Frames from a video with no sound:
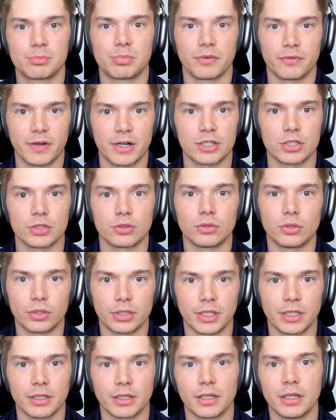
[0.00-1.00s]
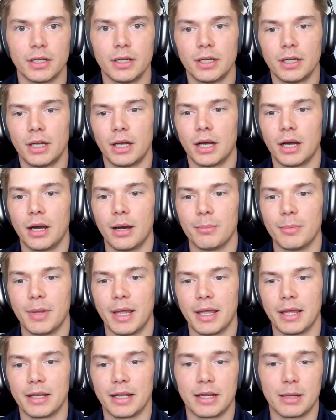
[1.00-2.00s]
professional looking,
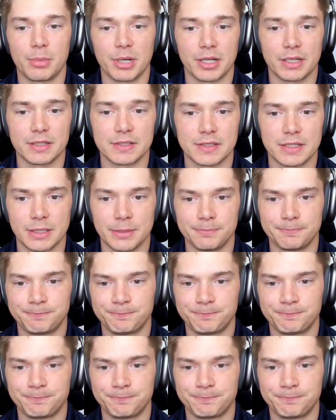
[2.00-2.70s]
and anybody can see it.